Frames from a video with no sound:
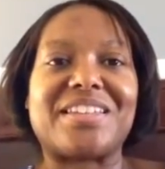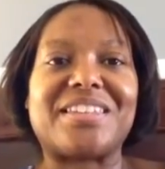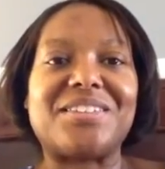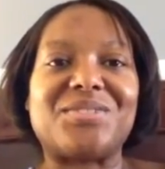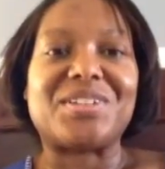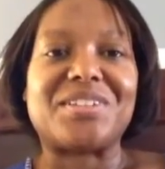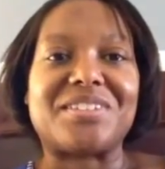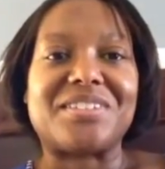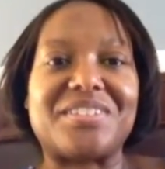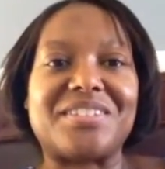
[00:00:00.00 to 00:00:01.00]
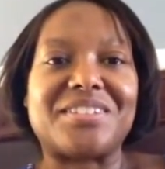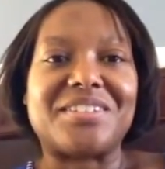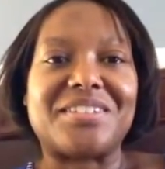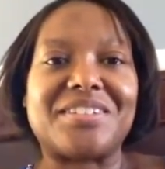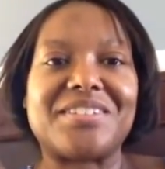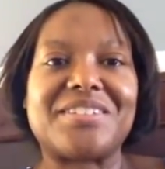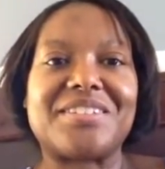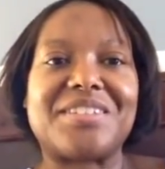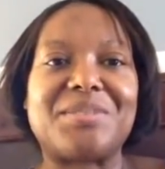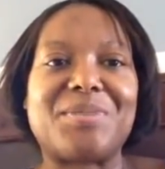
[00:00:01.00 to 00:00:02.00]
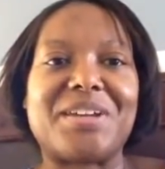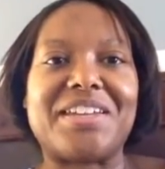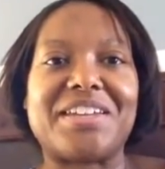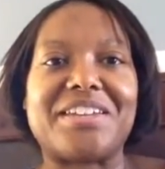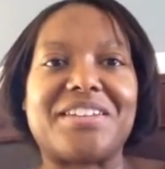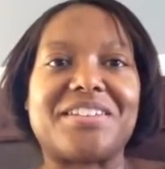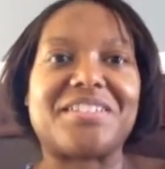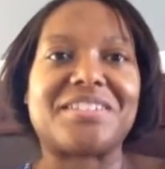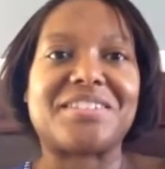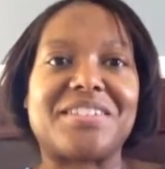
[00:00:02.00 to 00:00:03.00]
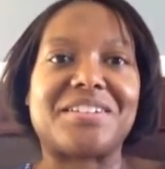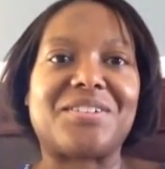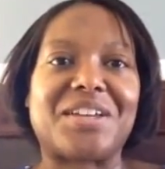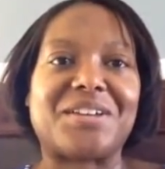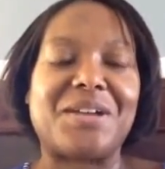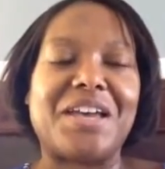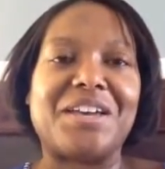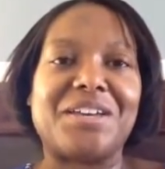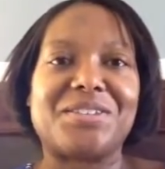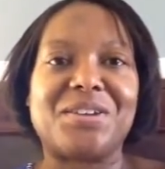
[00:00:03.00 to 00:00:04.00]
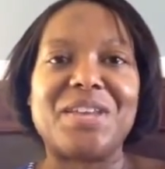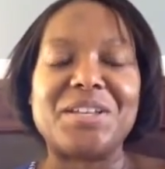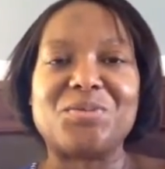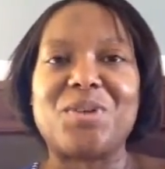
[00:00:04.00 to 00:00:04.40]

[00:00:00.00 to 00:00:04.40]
I think you can see my hand. Let's see. Okay. So that's